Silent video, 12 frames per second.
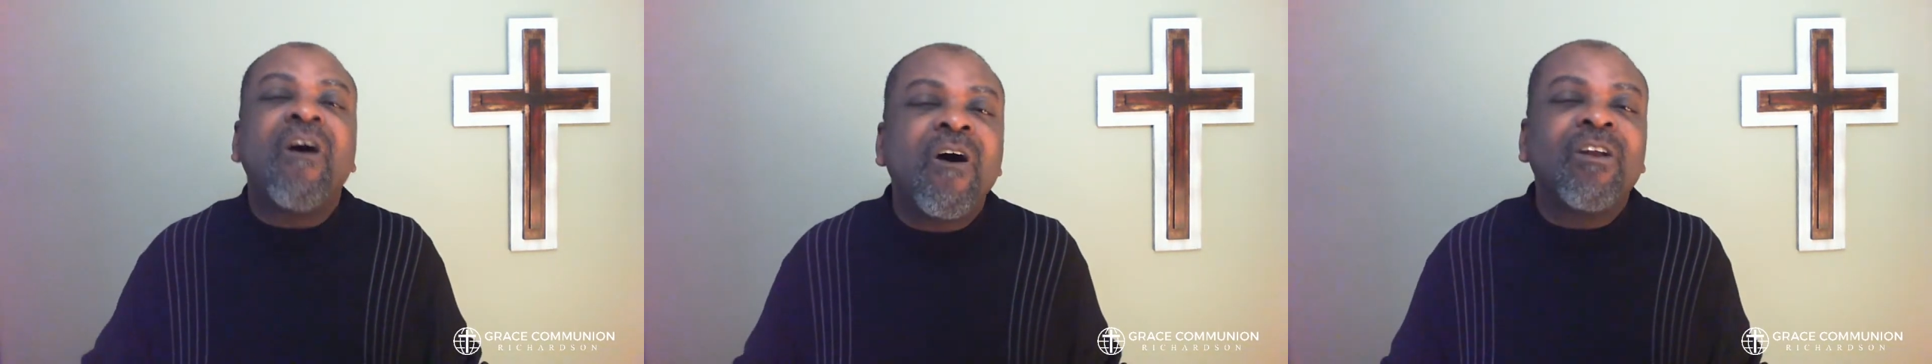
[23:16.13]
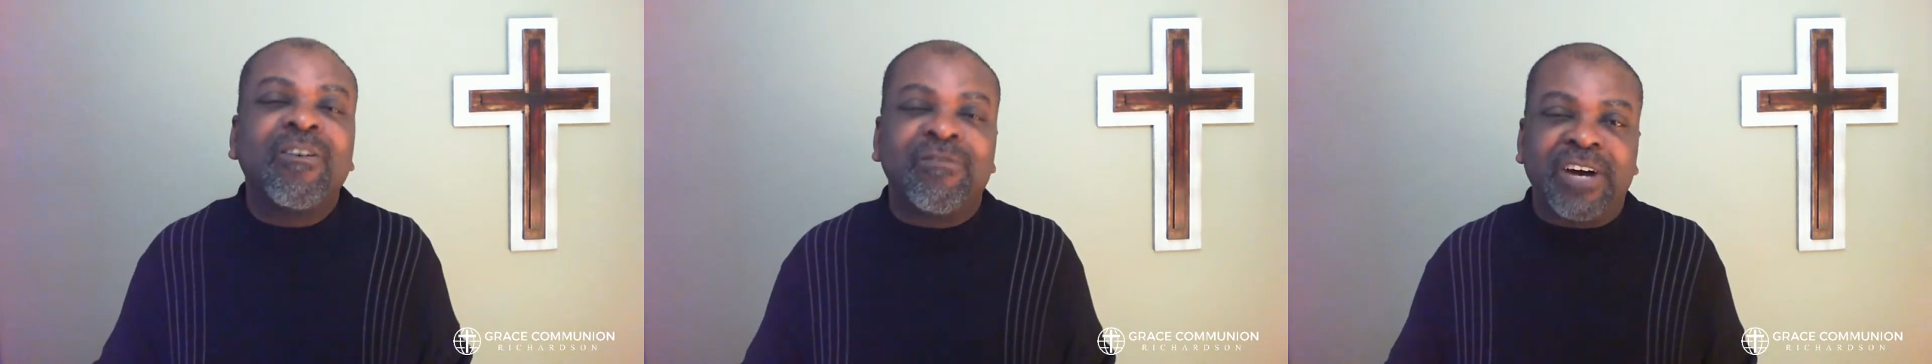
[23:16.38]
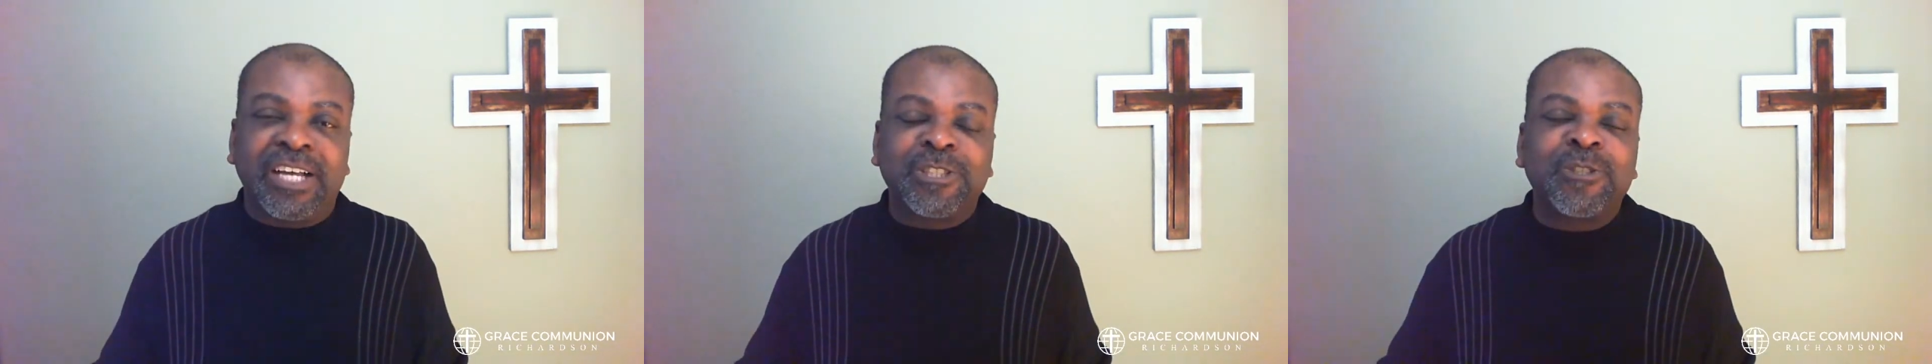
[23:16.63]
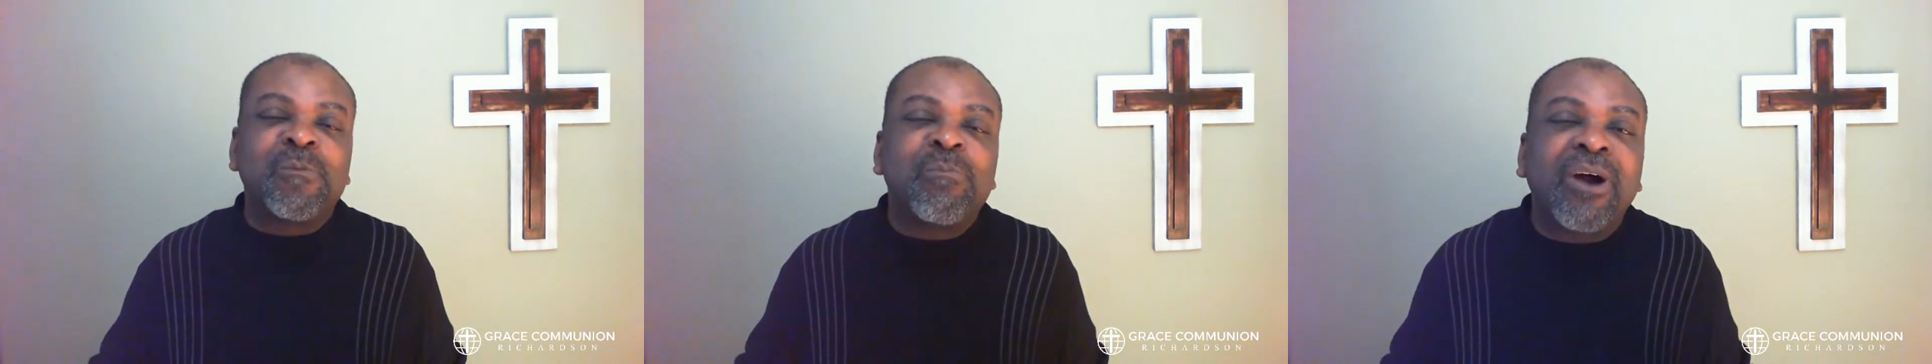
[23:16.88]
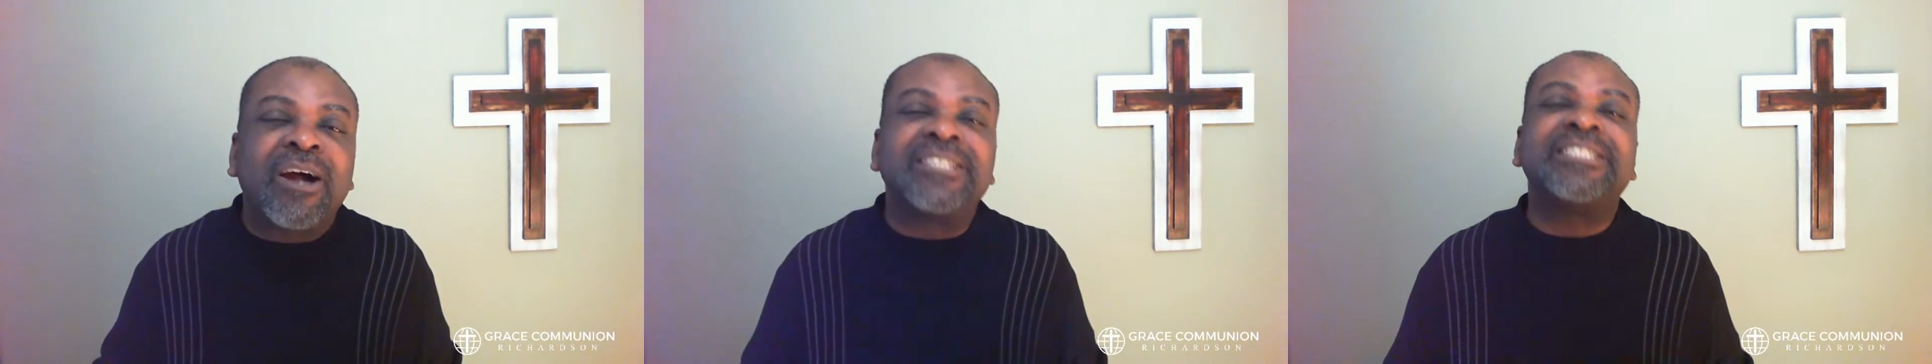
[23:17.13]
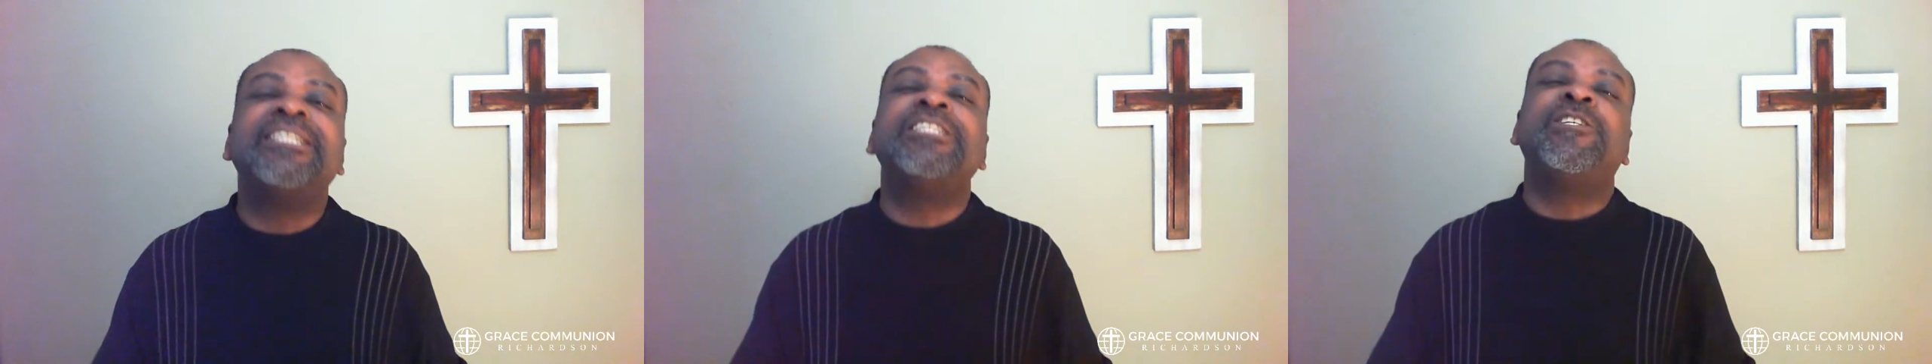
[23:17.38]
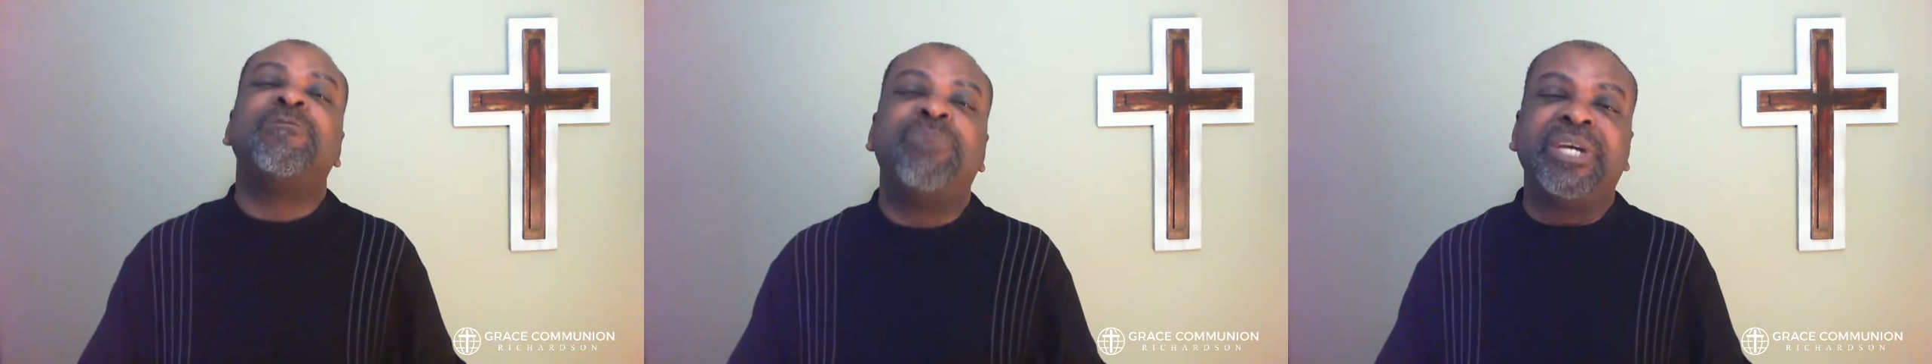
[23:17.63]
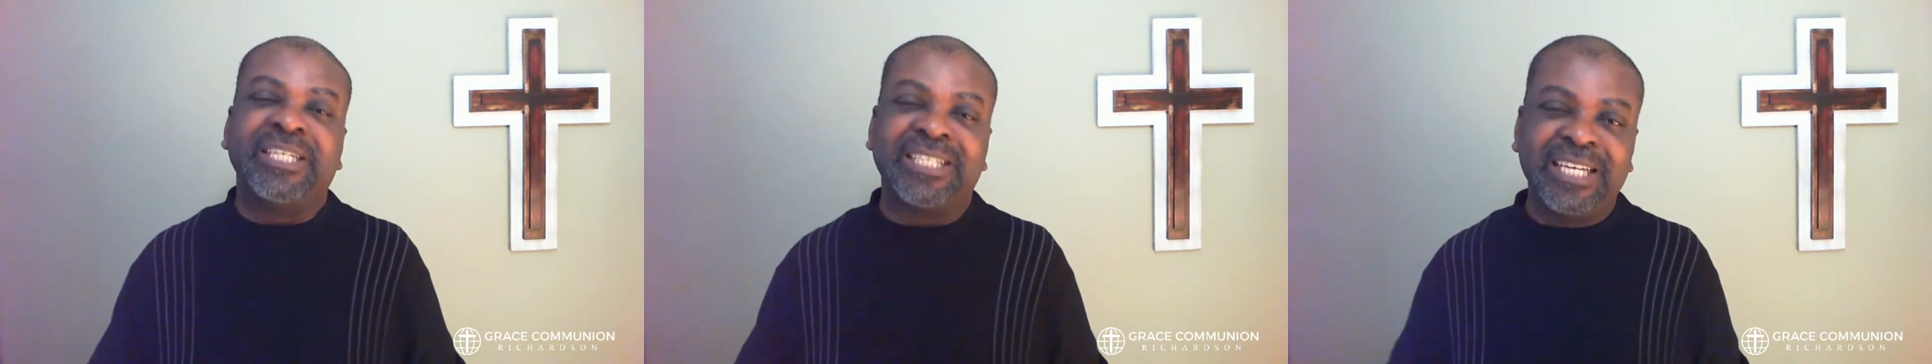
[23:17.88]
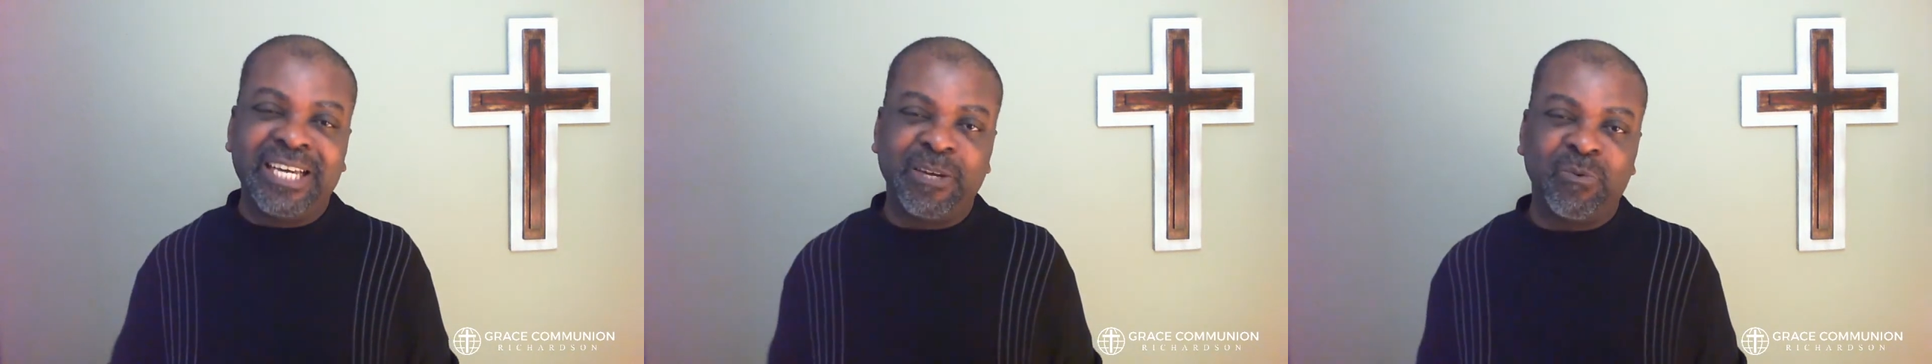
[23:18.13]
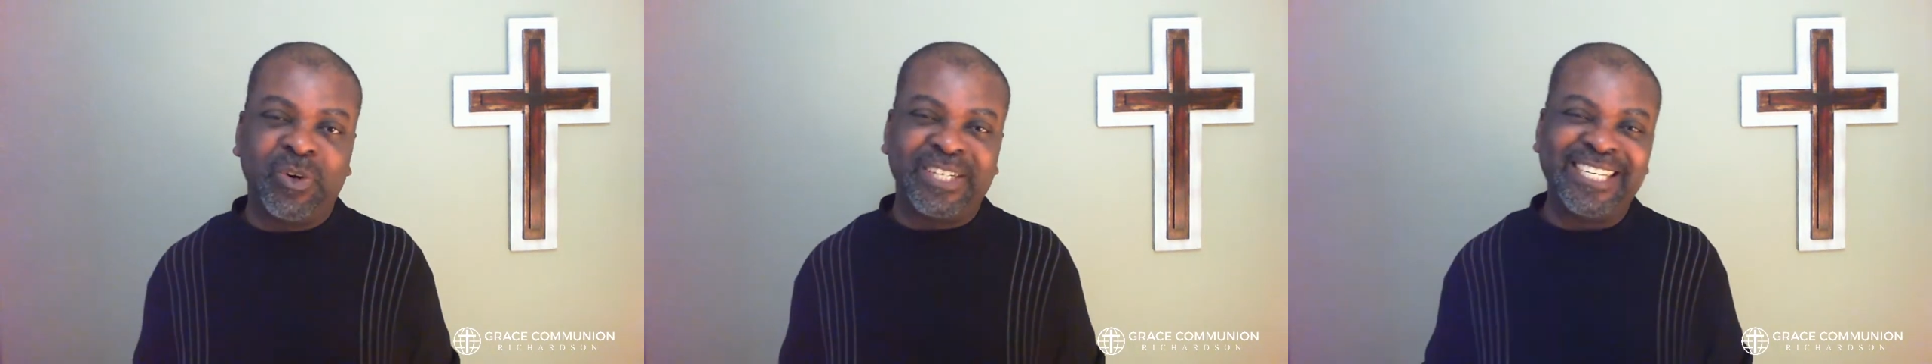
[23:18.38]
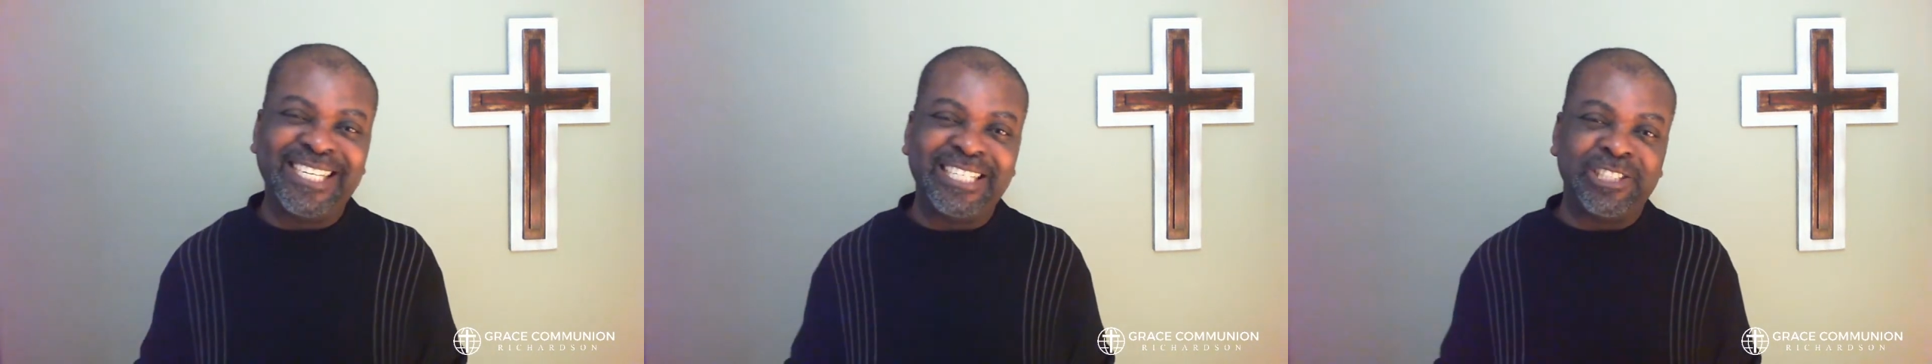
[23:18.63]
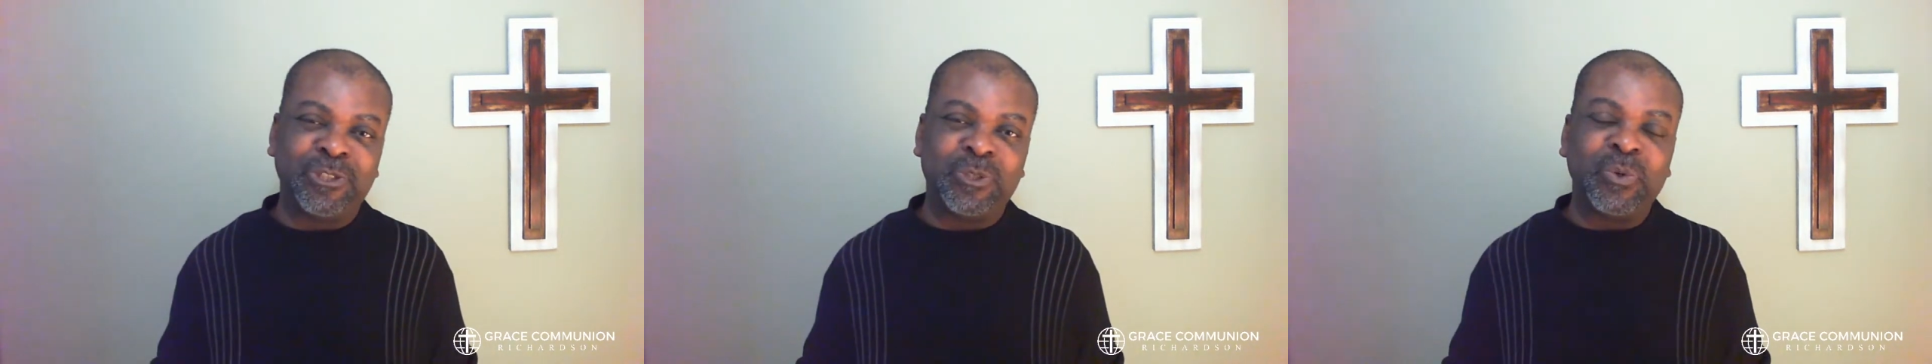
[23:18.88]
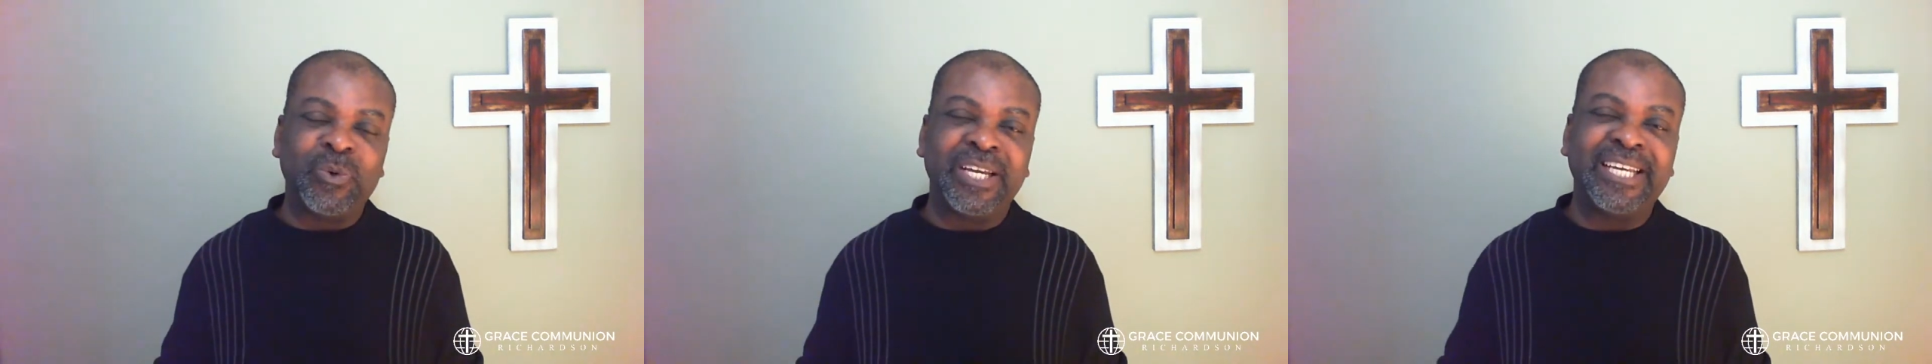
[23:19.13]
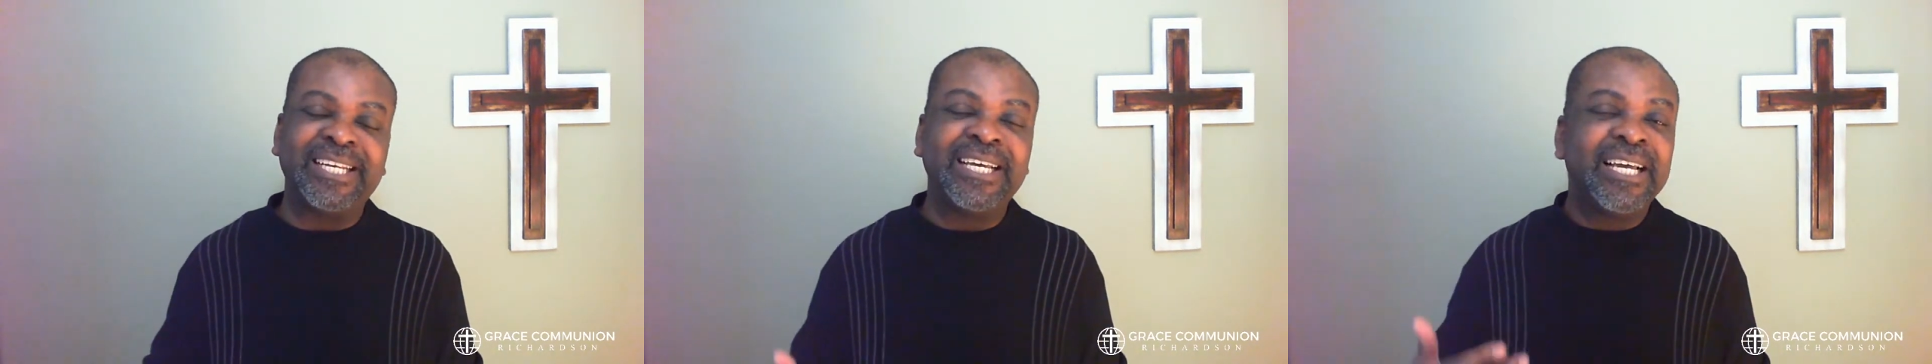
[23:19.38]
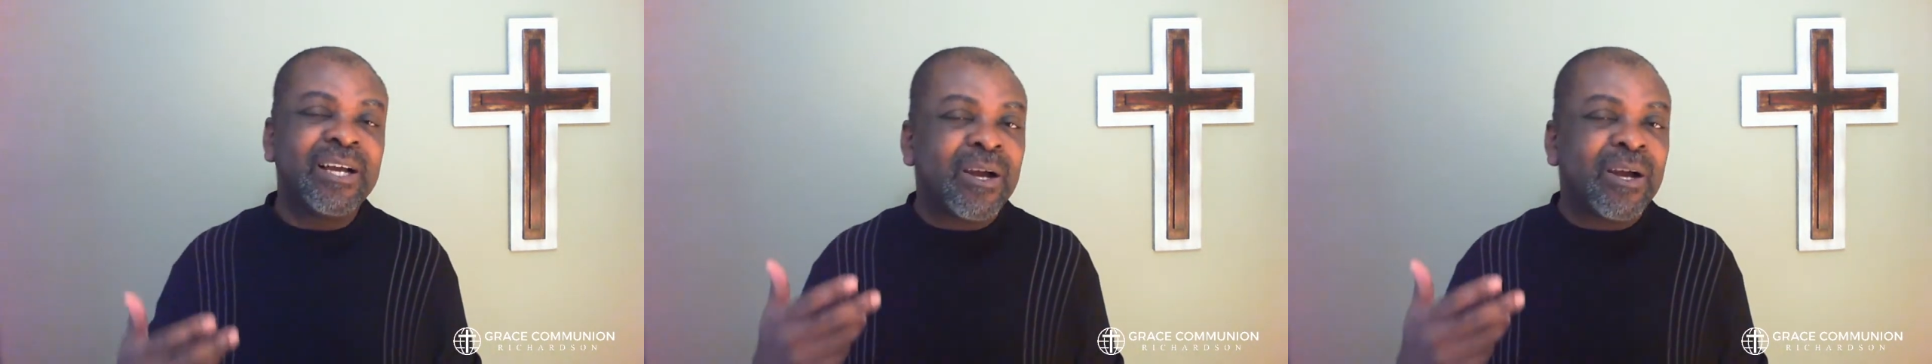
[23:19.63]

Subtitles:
all of us to participate in what He is doing